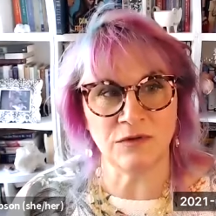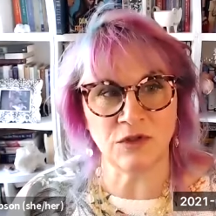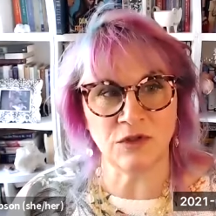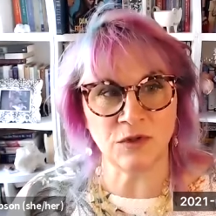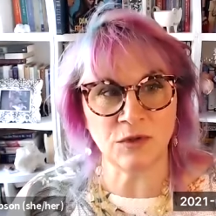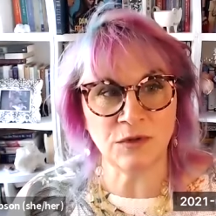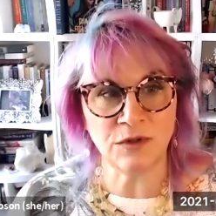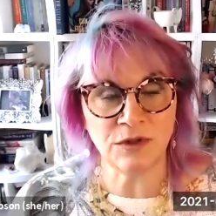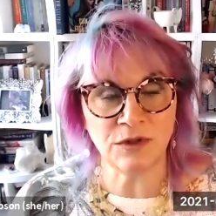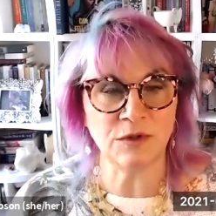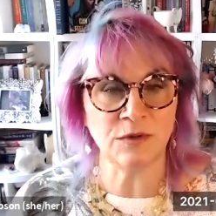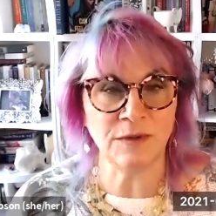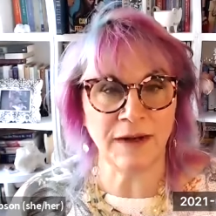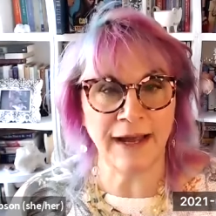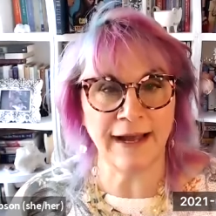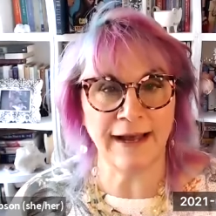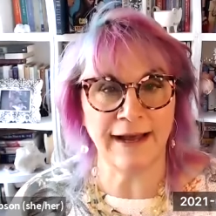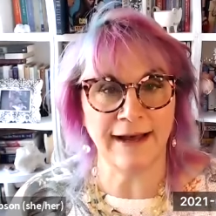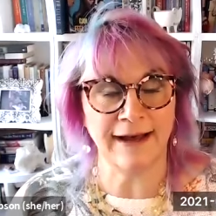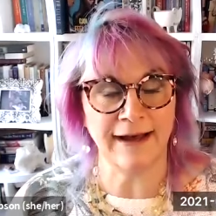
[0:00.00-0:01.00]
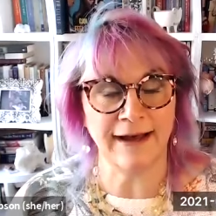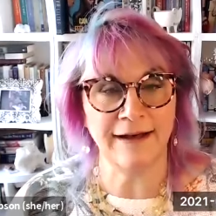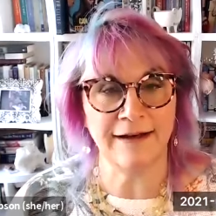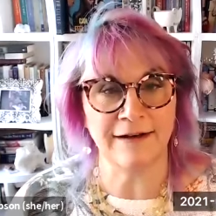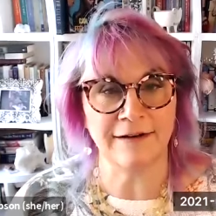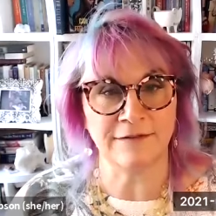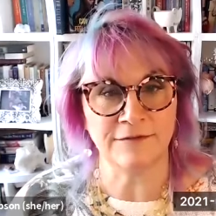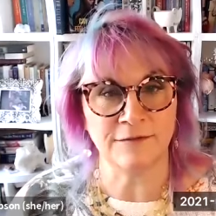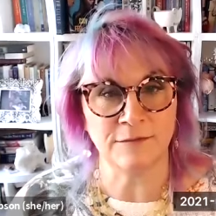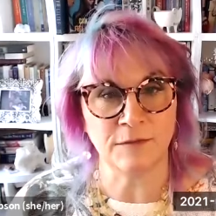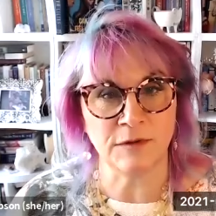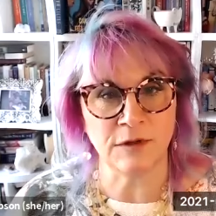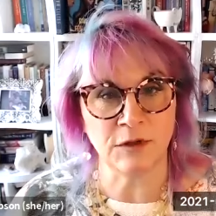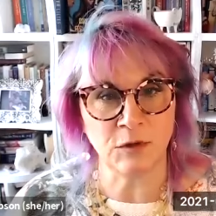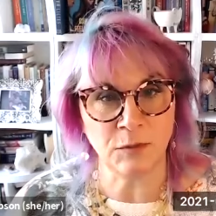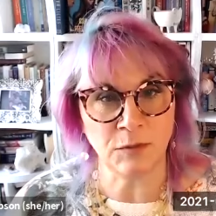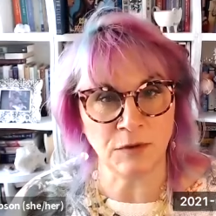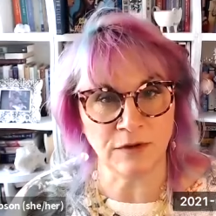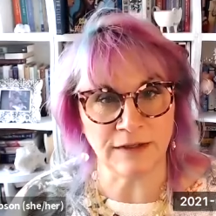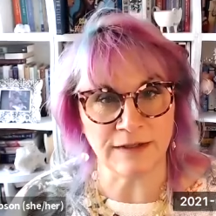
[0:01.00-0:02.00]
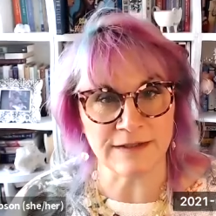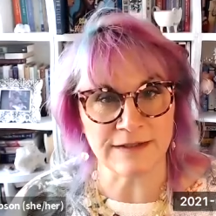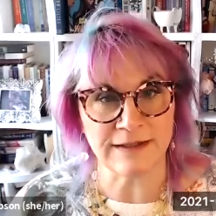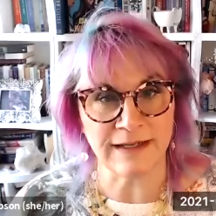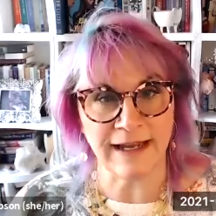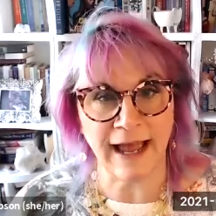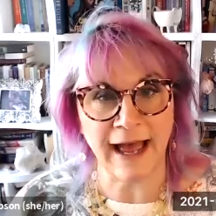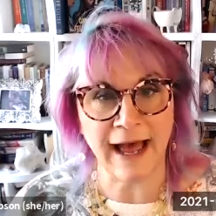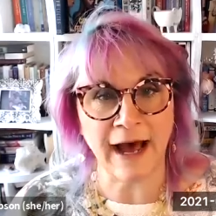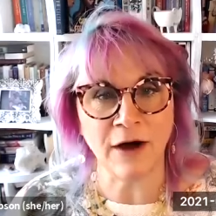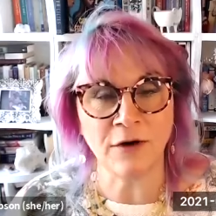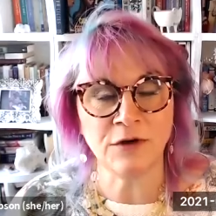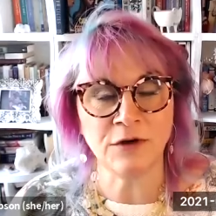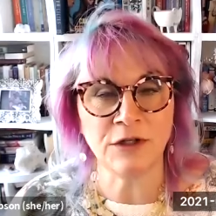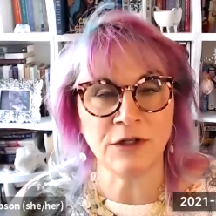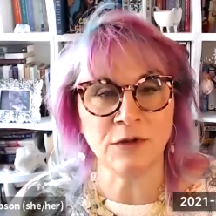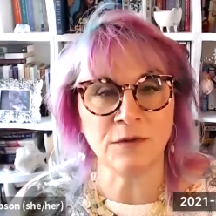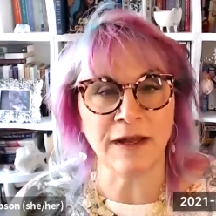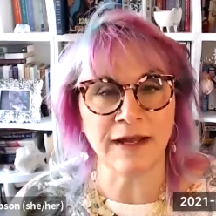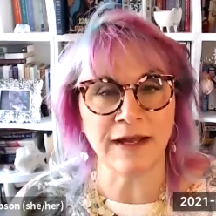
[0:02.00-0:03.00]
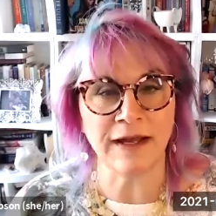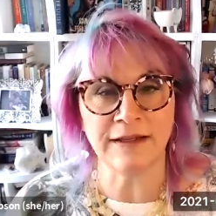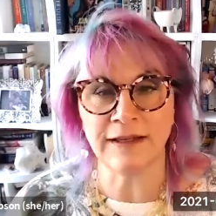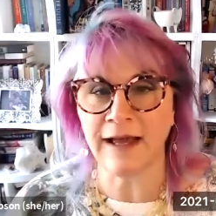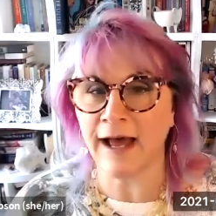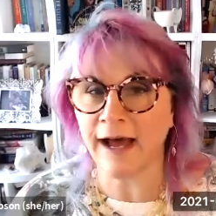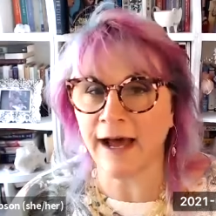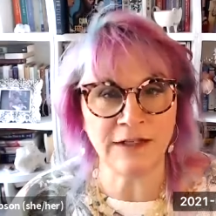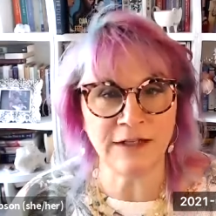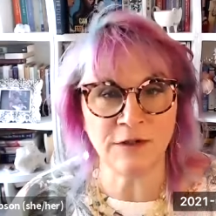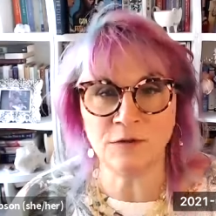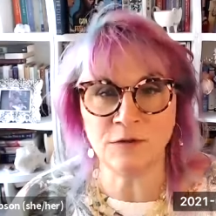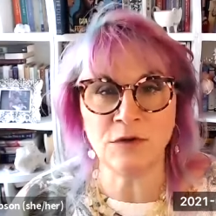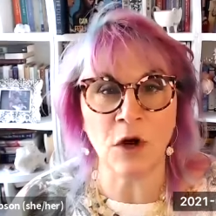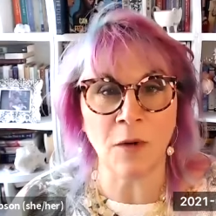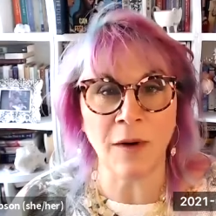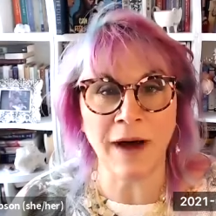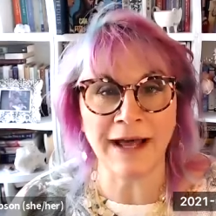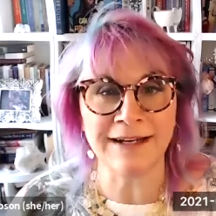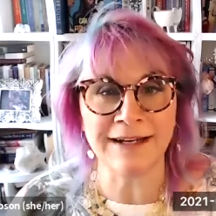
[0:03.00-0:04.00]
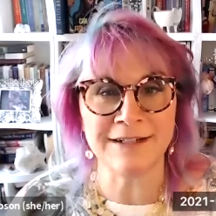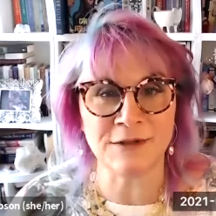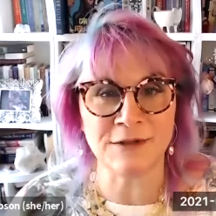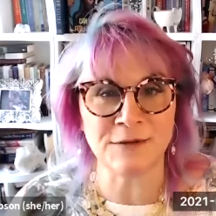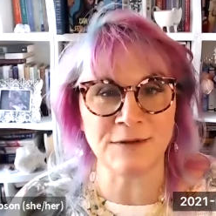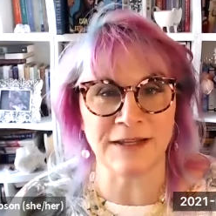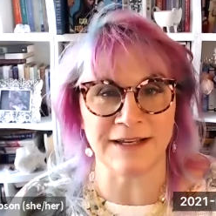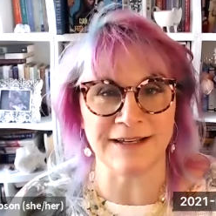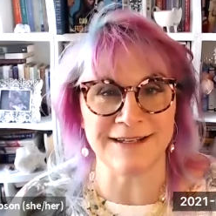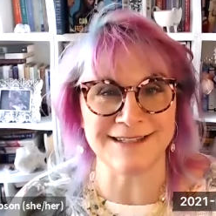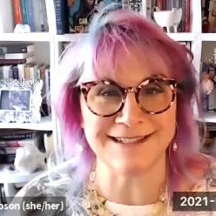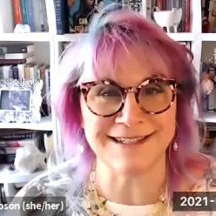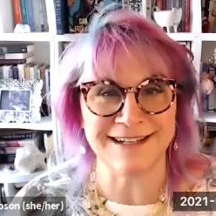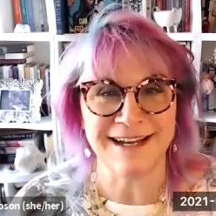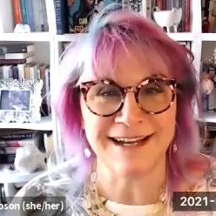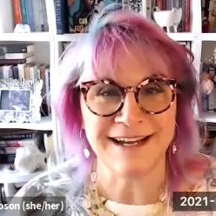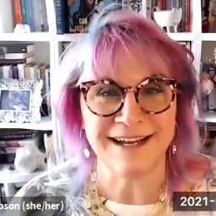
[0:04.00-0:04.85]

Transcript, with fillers: do you have blueprints? Like, how do you get, how do you know how to do this?